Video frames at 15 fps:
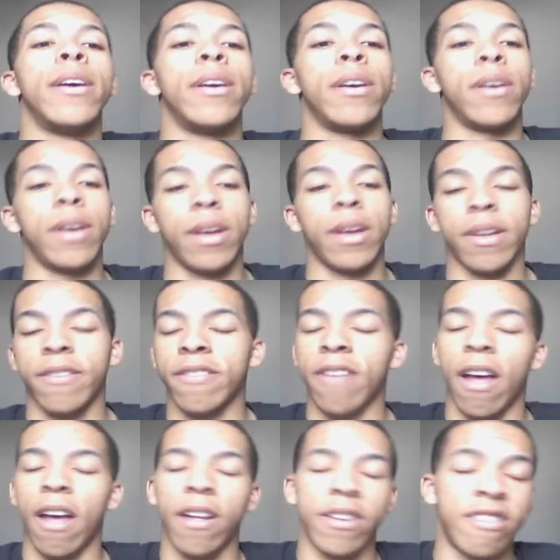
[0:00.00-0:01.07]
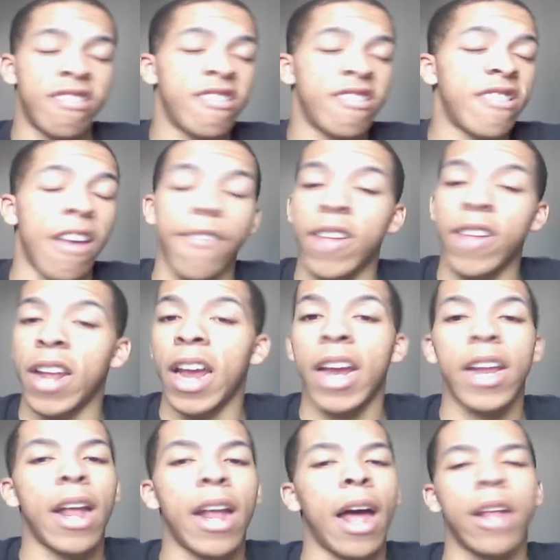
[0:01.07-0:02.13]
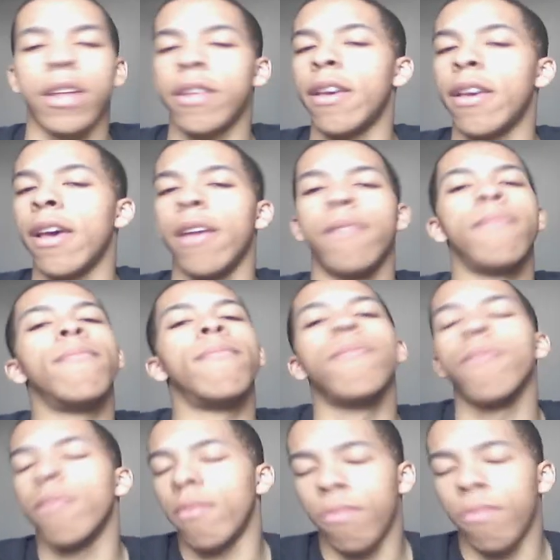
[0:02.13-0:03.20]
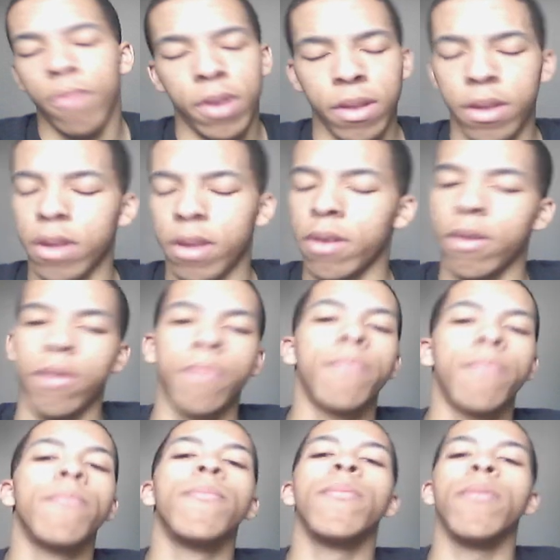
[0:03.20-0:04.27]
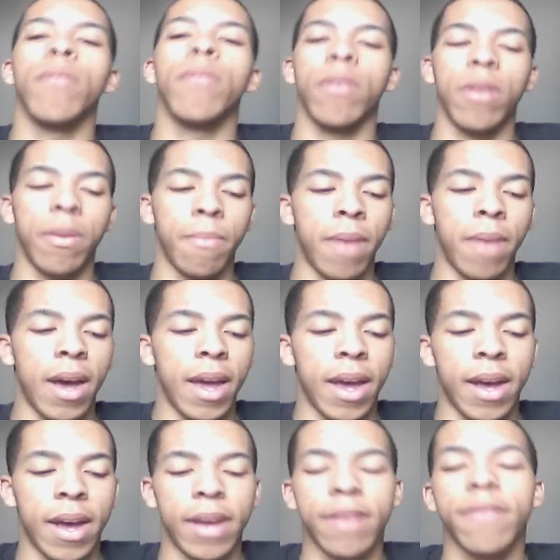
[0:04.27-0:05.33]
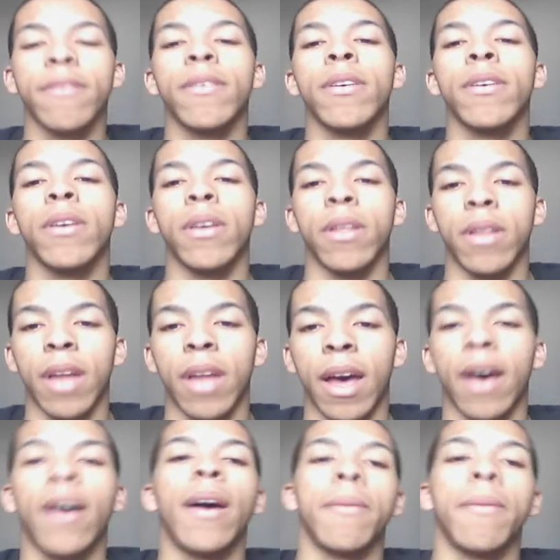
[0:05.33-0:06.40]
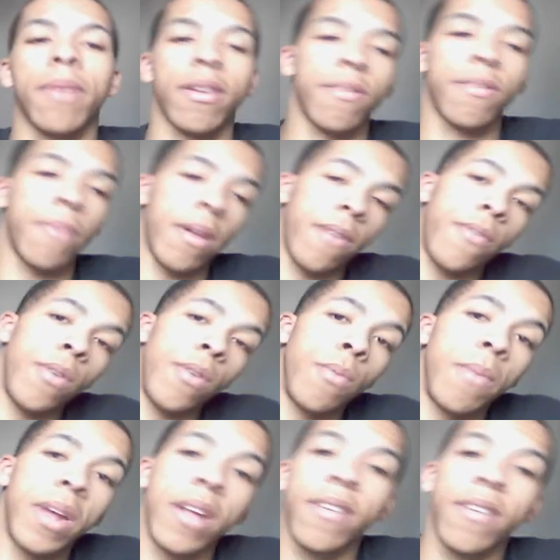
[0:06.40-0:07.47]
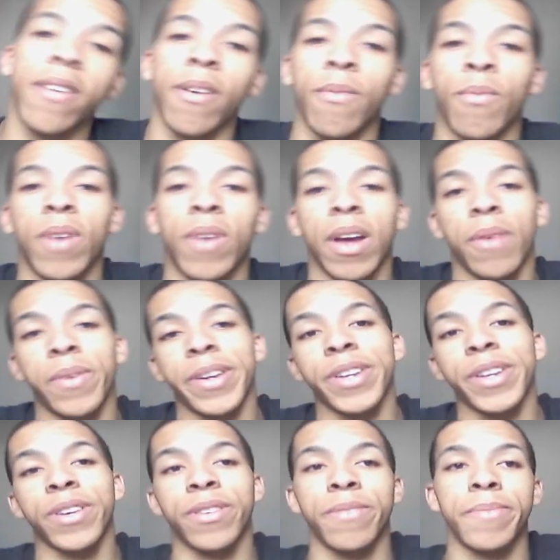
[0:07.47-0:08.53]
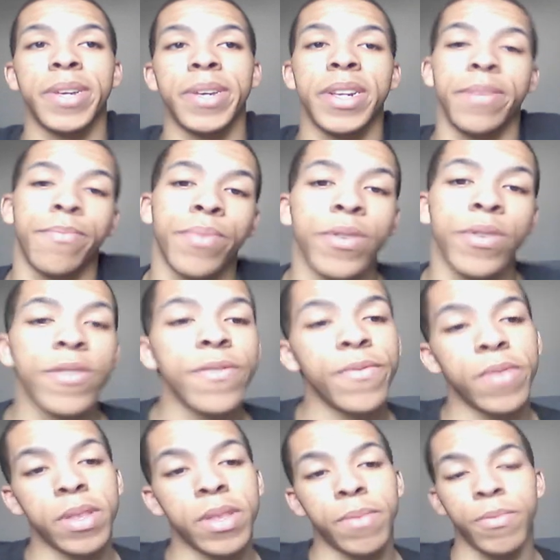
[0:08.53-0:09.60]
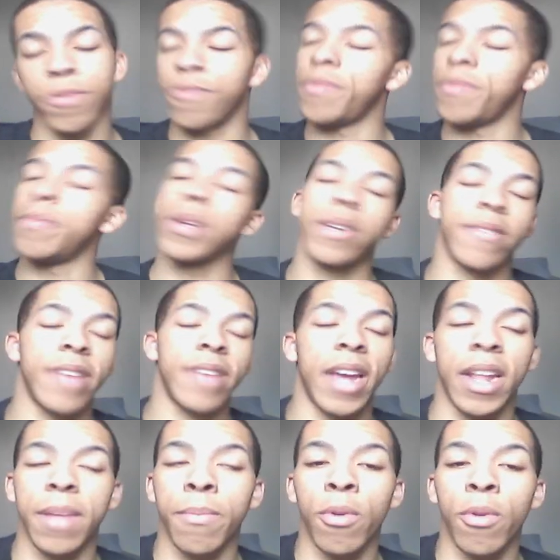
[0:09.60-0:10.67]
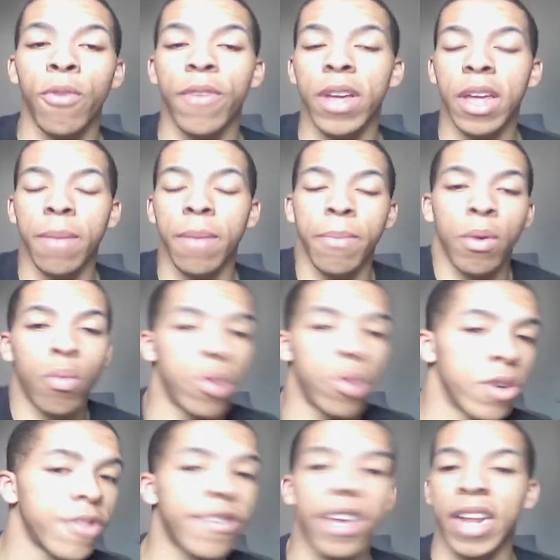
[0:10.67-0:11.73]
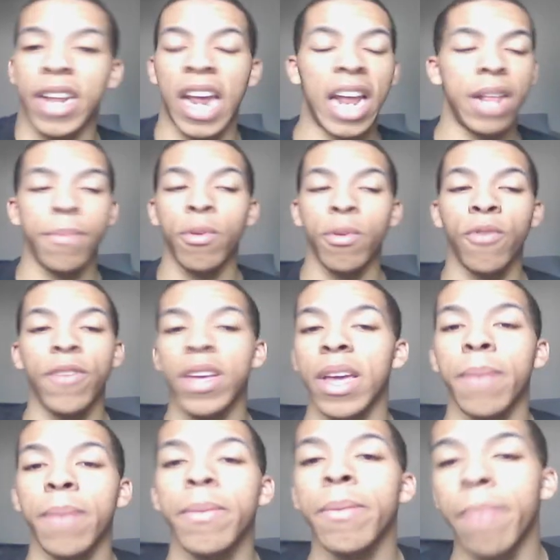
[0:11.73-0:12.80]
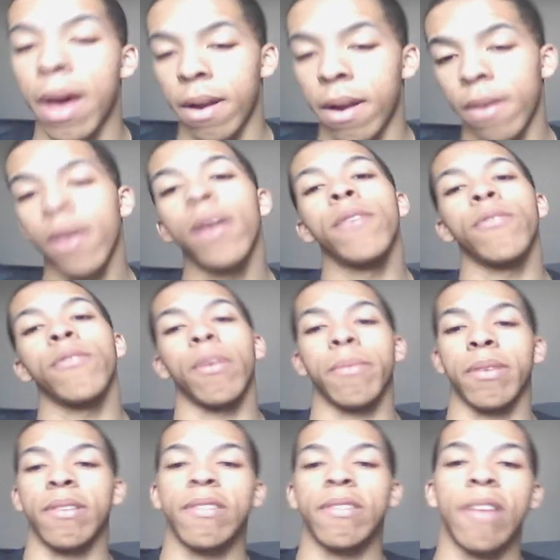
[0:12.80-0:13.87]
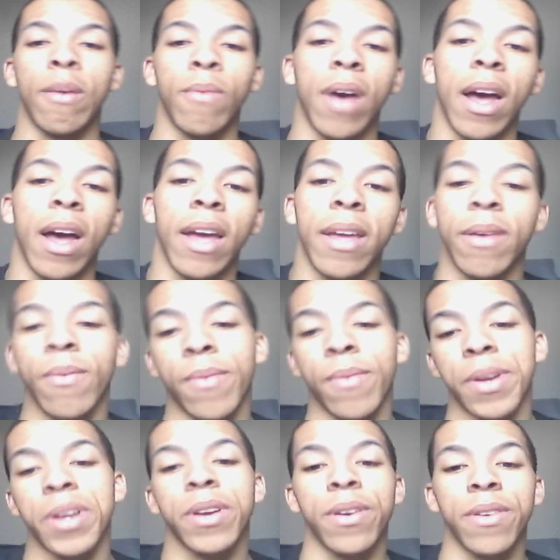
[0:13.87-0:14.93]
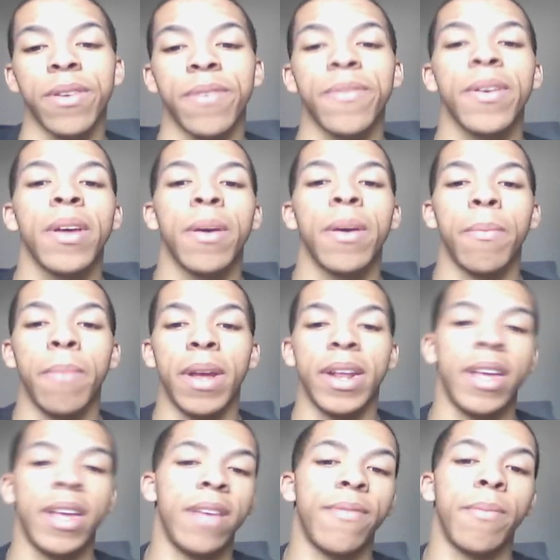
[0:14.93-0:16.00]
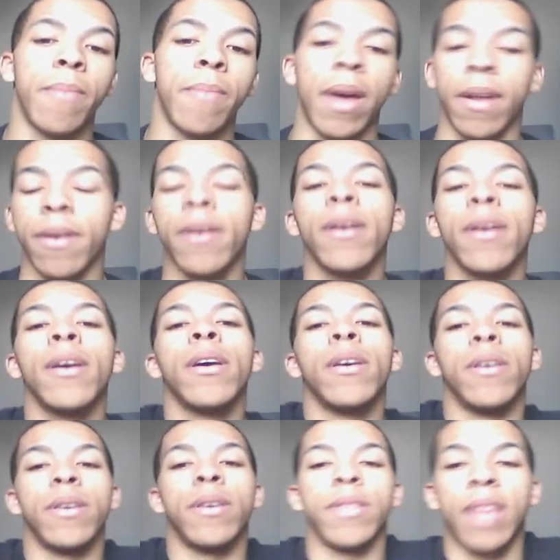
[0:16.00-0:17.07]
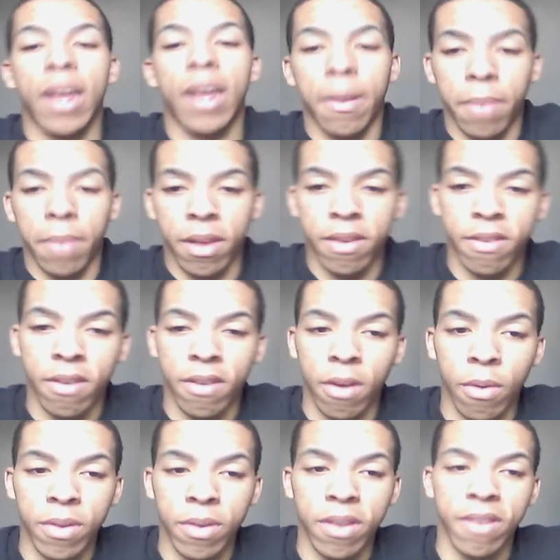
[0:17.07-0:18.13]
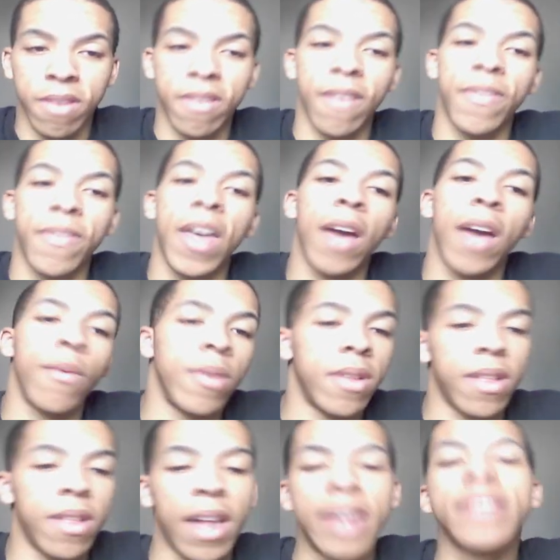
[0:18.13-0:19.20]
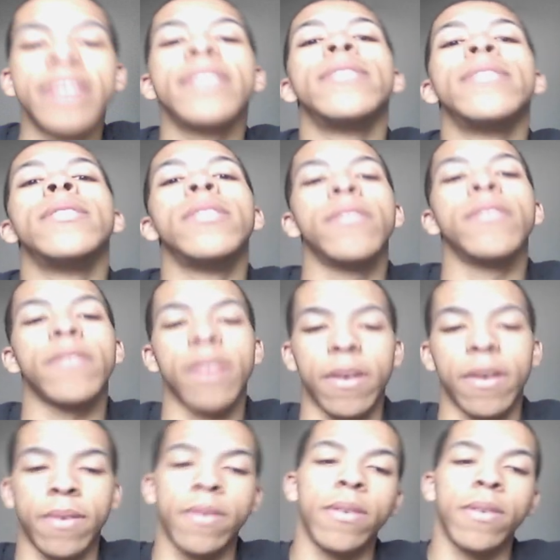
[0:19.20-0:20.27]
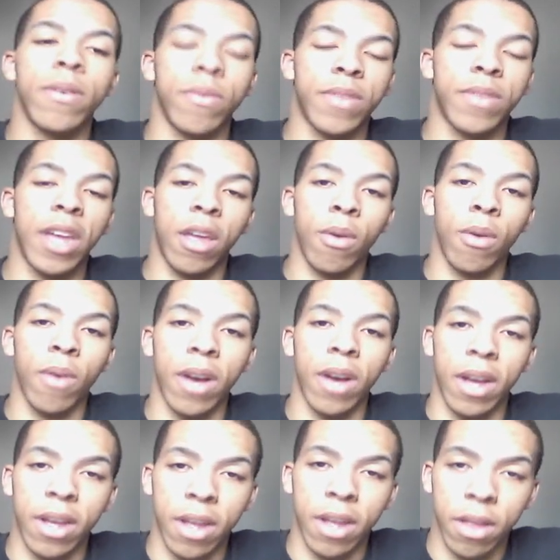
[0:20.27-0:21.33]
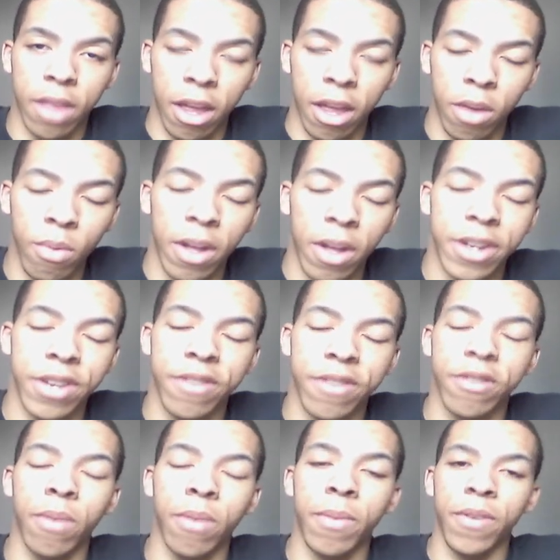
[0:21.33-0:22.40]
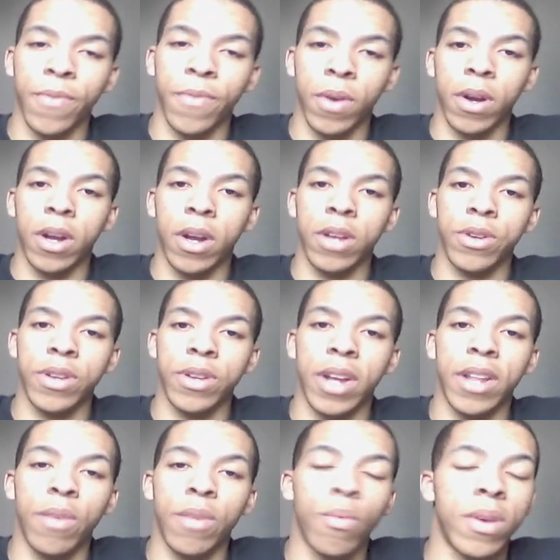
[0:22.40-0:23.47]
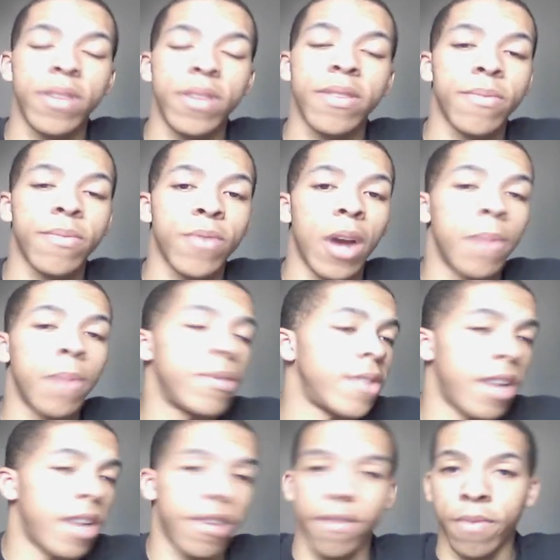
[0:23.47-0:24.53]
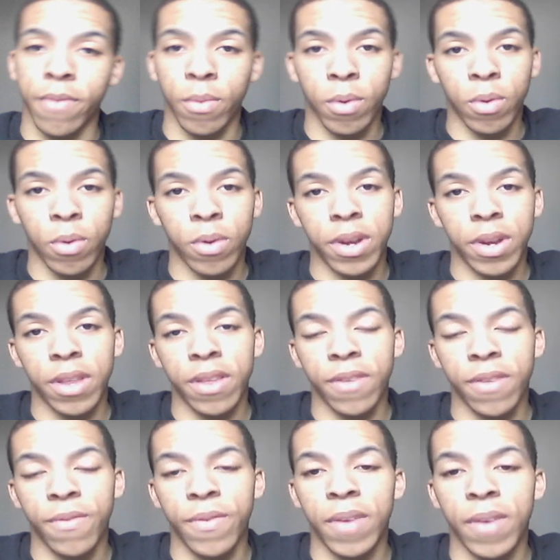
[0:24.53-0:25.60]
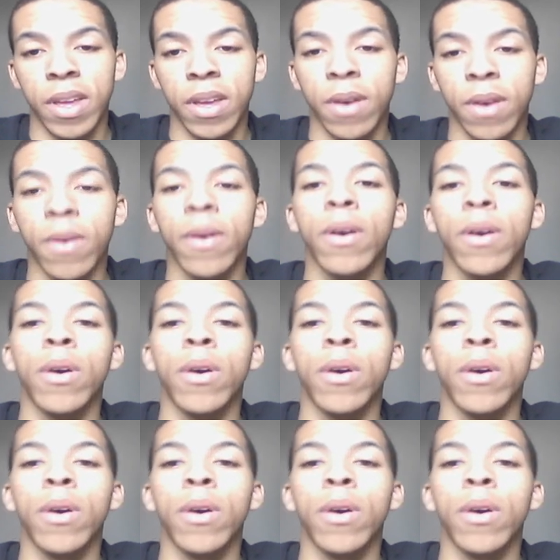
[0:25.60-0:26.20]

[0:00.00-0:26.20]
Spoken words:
A solid 7, 8 out of 10. Really good in my eyes. Now, I'm going to spend a few minutes on what I wish could have been improved with the movie because any movie can be worse and any movie can be better. So I'm going to say why I wish could have made it even better. And then I'm going to go into the stuff that I really liked. So, thank you, Legends, so much for 191 subscribers as of the recording of this video.